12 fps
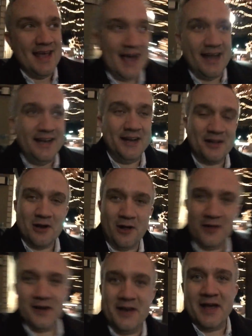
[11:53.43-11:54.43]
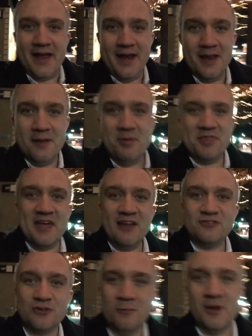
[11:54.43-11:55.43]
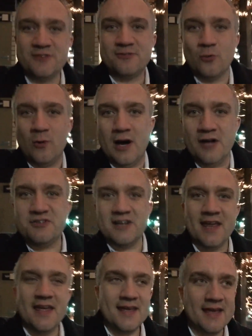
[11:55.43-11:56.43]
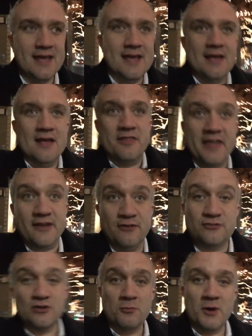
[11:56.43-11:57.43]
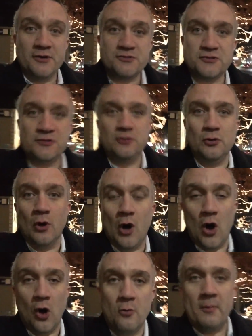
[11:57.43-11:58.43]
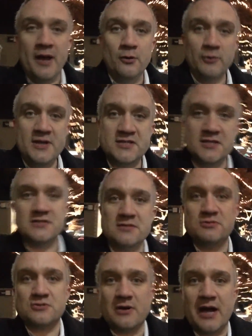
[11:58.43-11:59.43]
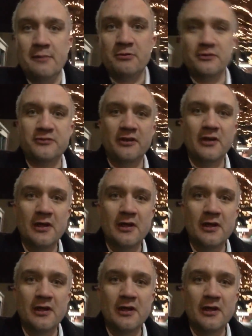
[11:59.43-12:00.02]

I need to call it a night, but thanks so much for watching. Thank you so much to all my recent subscribers,